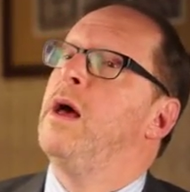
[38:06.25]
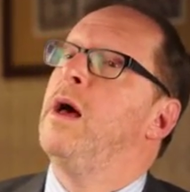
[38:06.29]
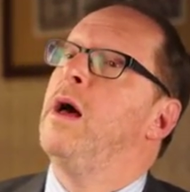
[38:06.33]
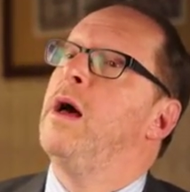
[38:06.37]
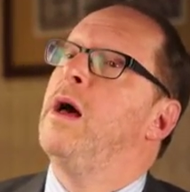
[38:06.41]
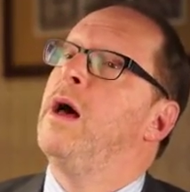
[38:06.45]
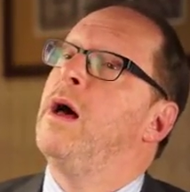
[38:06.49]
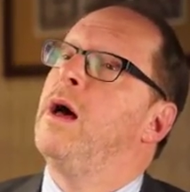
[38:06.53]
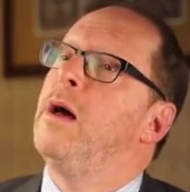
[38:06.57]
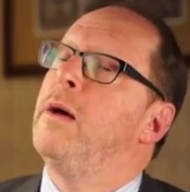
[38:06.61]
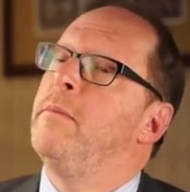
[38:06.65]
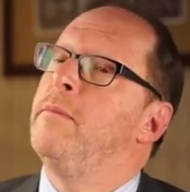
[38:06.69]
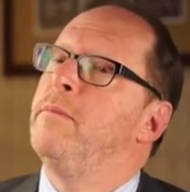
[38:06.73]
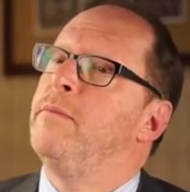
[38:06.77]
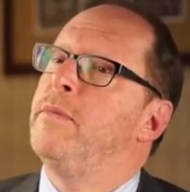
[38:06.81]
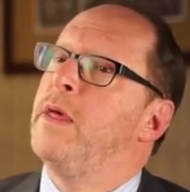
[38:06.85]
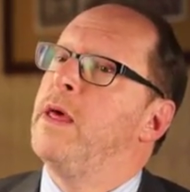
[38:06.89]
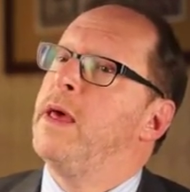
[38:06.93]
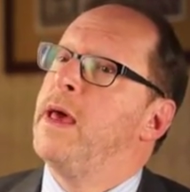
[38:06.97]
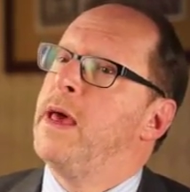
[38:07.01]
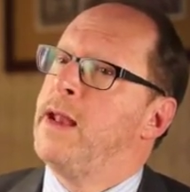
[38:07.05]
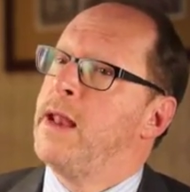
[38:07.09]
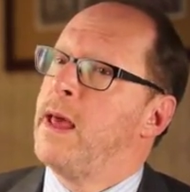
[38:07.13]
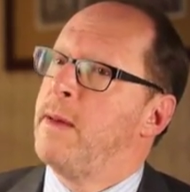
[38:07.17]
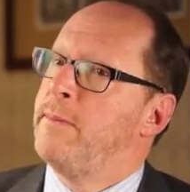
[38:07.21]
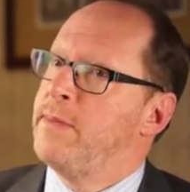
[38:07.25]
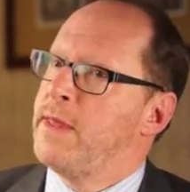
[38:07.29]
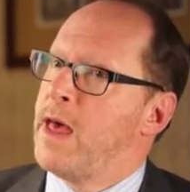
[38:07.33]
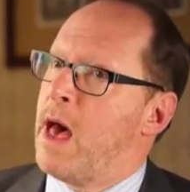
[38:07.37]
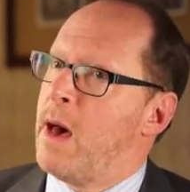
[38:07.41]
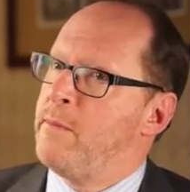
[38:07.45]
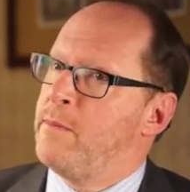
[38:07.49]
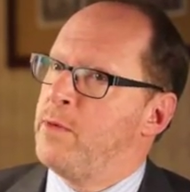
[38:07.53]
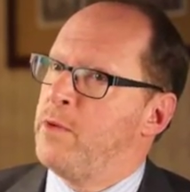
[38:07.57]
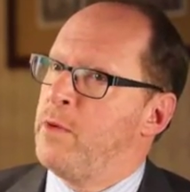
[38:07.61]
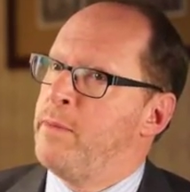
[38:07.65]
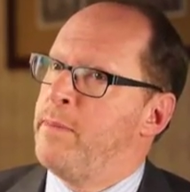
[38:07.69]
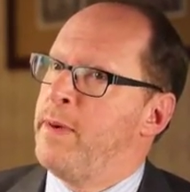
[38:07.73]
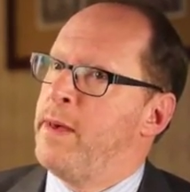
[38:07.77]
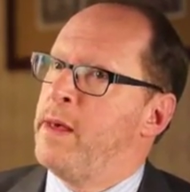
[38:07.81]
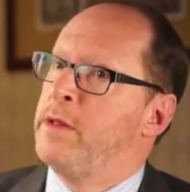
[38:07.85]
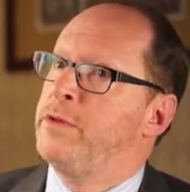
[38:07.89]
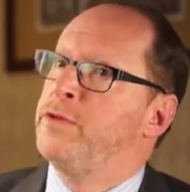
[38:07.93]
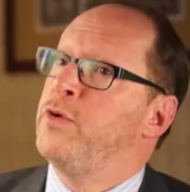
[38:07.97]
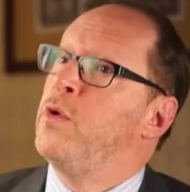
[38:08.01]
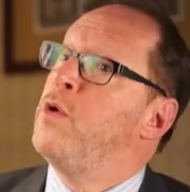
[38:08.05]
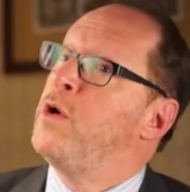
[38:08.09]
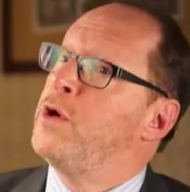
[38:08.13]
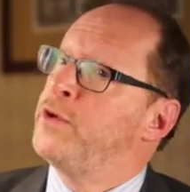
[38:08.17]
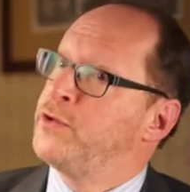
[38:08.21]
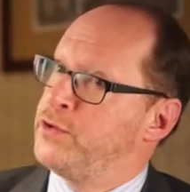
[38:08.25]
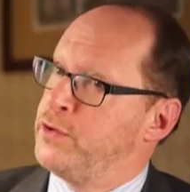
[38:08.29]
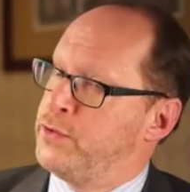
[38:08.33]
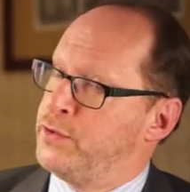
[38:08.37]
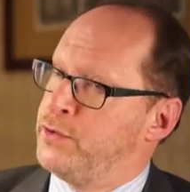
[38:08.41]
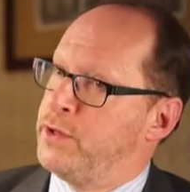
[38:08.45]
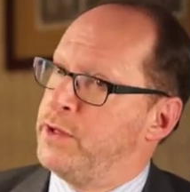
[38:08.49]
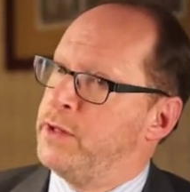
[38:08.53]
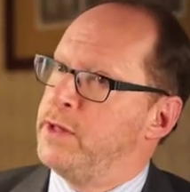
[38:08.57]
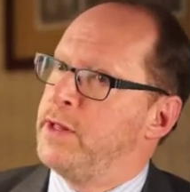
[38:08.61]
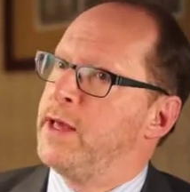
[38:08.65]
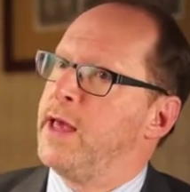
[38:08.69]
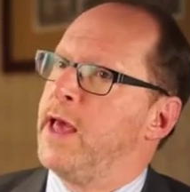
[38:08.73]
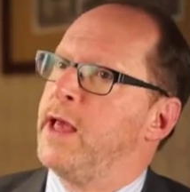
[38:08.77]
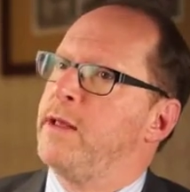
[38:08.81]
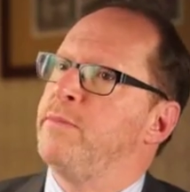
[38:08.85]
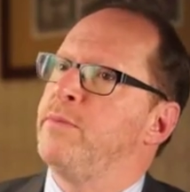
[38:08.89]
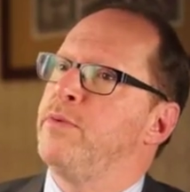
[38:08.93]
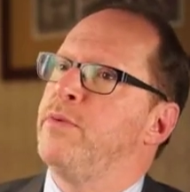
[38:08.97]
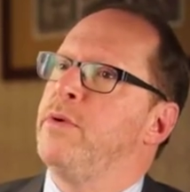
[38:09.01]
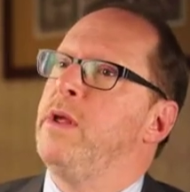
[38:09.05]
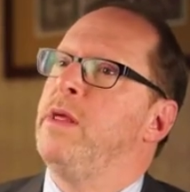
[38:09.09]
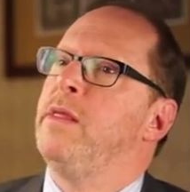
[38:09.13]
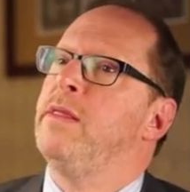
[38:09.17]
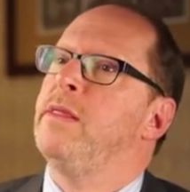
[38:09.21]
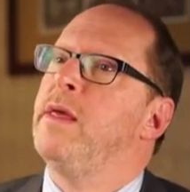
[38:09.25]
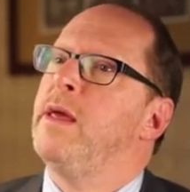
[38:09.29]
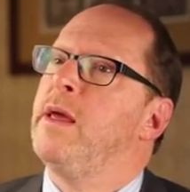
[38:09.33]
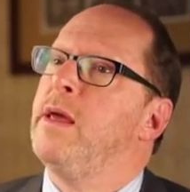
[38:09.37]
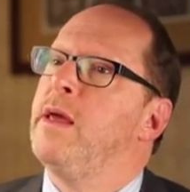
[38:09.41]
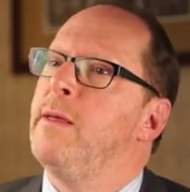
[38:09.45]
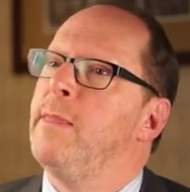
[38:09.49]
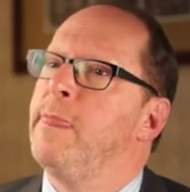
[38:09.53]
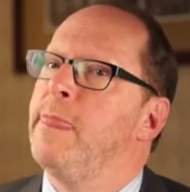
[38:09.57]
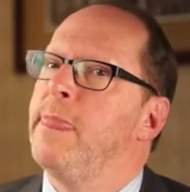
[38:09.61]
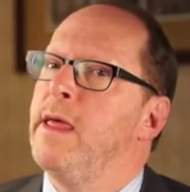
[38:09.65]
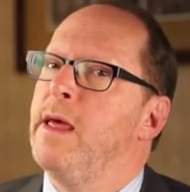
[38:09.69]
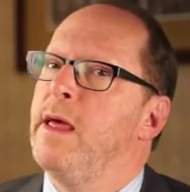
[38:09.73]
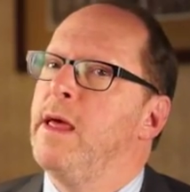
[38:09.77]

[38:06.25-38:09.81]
an abdominal belt also to look at breathing,